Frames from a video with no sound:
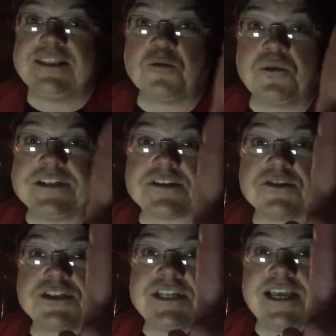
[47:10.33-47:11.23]
The
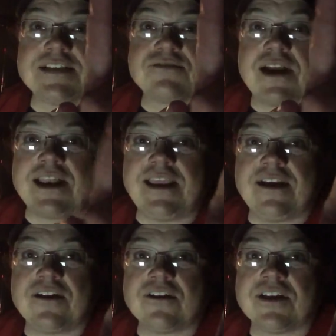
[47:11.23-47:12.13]
Whisker Sitx right
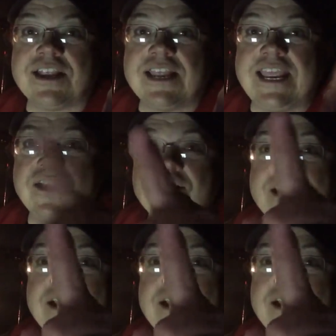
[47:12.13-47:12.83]
here, here,